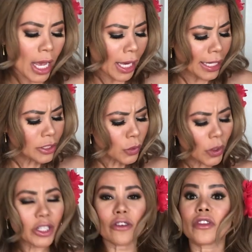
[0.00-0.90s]
It's
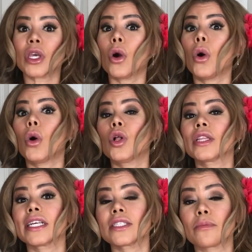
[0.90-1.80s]
one of the
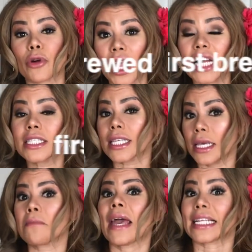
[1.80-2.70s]
oldest brands
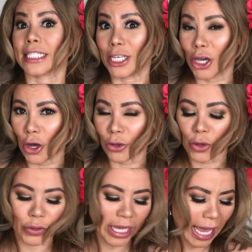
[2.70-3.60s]
in Mexico,
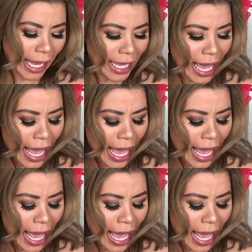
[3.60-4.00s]
okay?